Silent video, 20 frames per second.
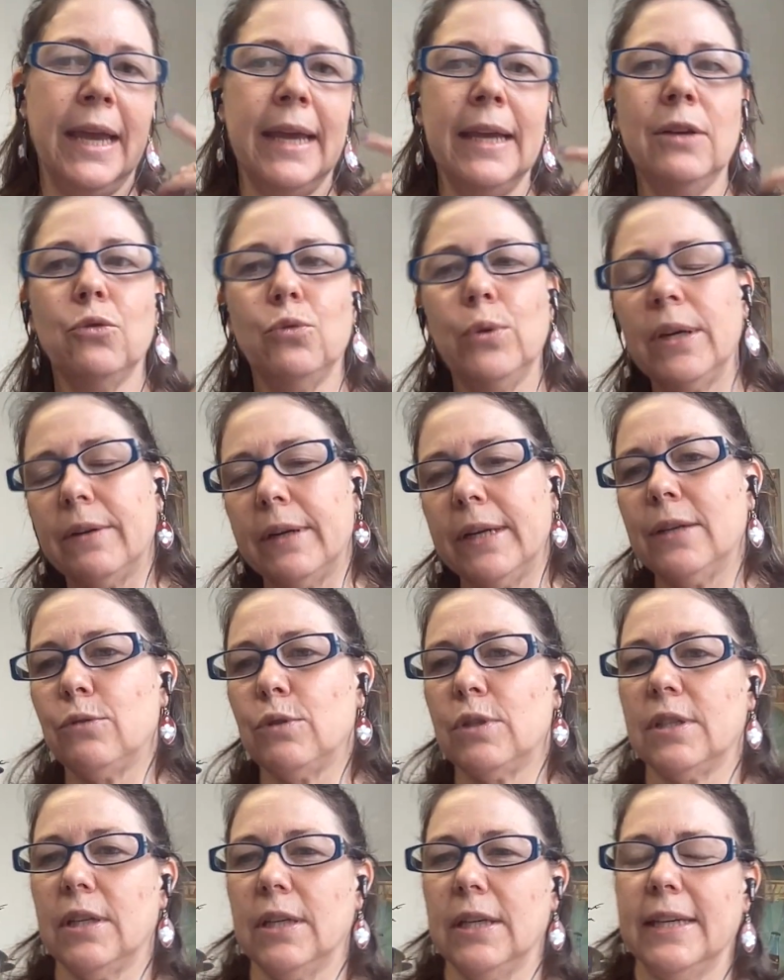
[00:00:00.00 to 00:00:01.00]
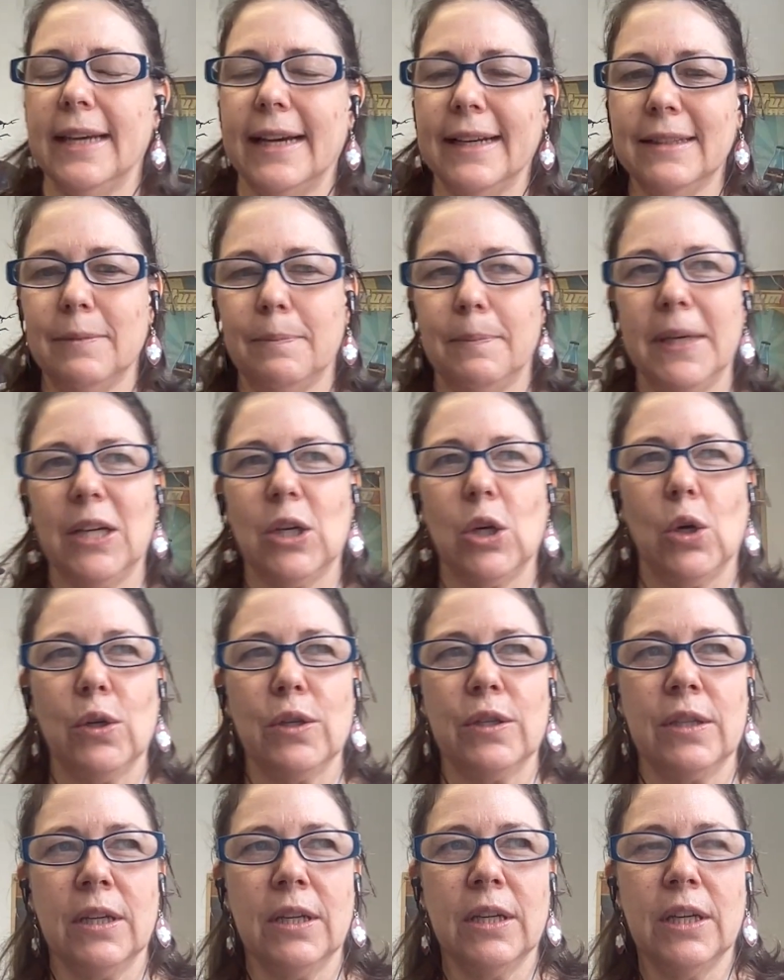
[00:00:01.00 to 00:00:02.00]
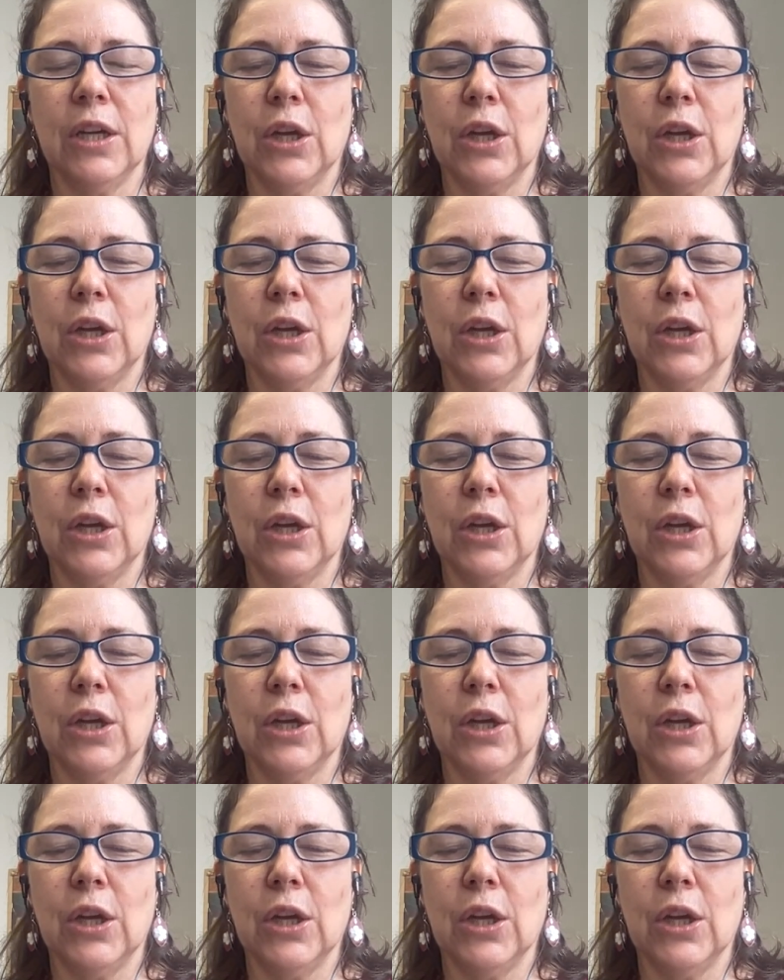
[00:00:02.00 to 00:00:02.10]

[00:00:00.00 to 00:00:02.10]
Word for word: And we are interested in that because